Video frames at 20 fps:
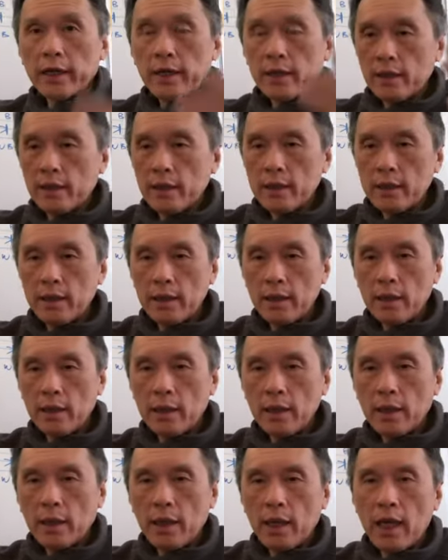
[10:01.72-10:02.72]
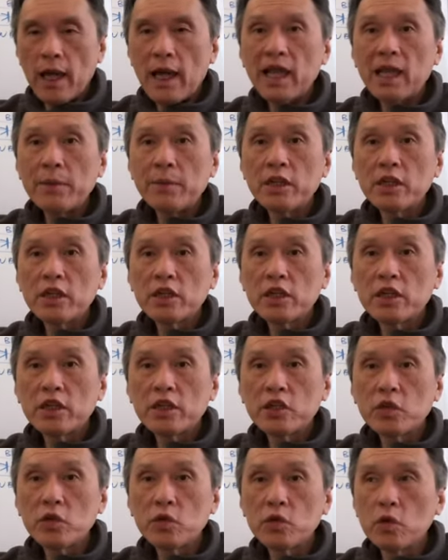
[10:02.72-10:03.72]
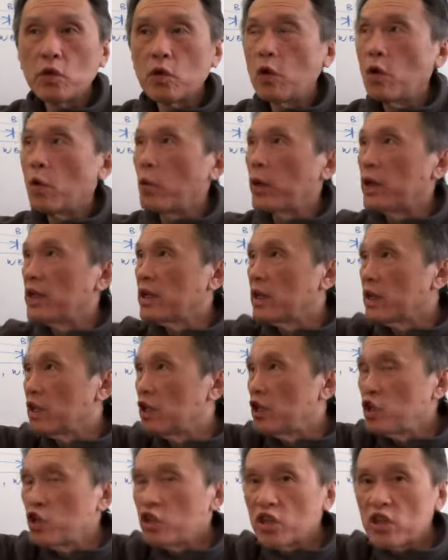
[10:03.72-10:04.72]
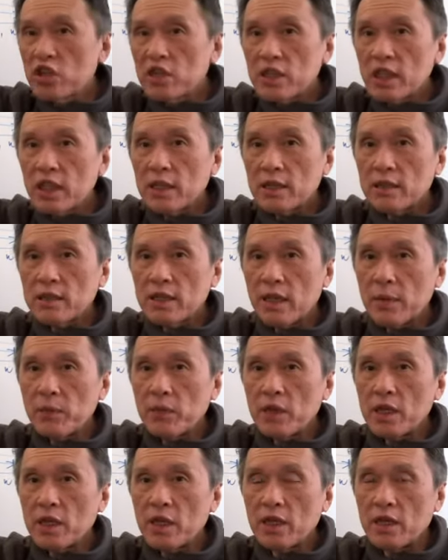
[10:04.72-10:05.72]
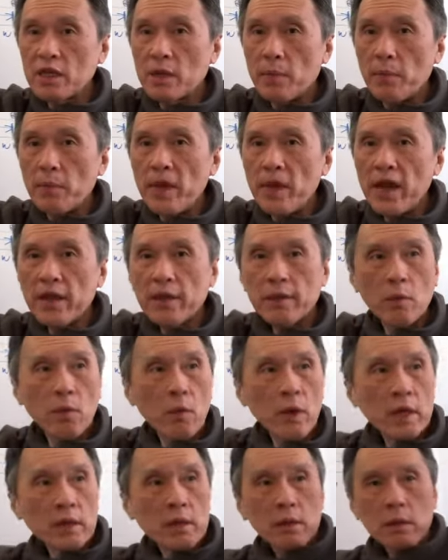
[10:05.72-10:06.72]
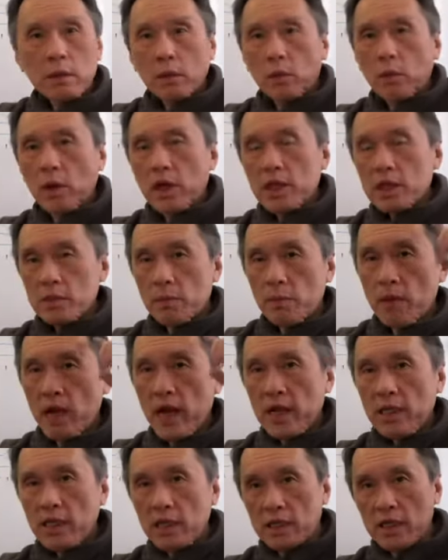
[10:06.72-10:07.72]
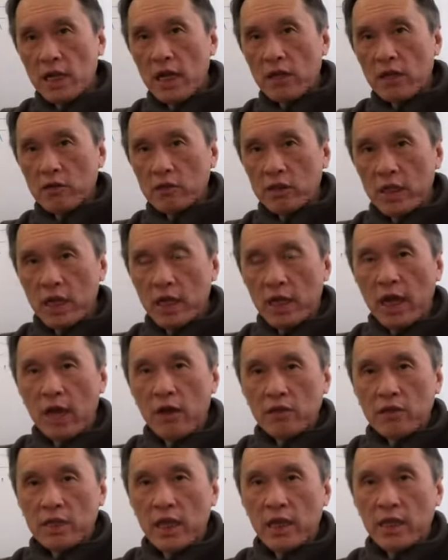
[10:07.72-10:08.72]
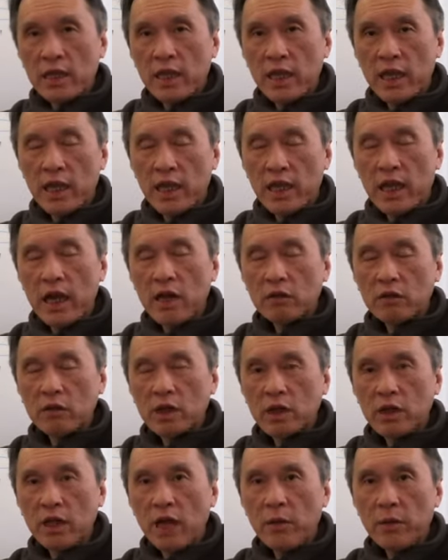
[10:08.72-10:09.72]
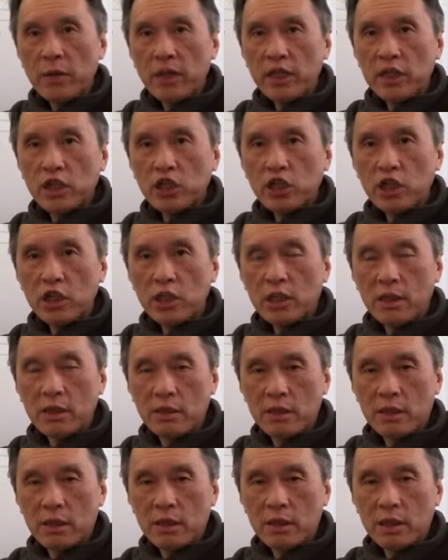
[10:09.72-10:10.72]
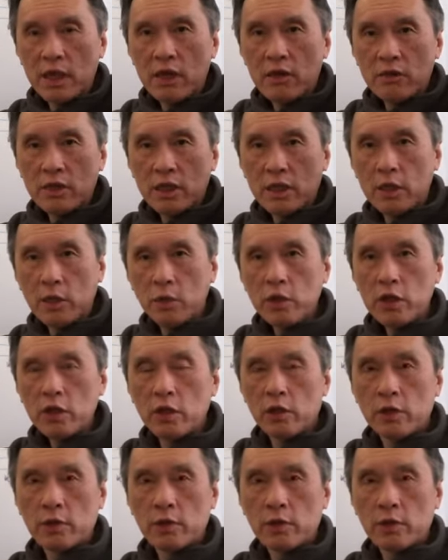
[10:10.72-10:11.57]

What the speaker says: in the elementary school, when the teacher say something in the math, one's mind is outside there counting how many chickens is outside the window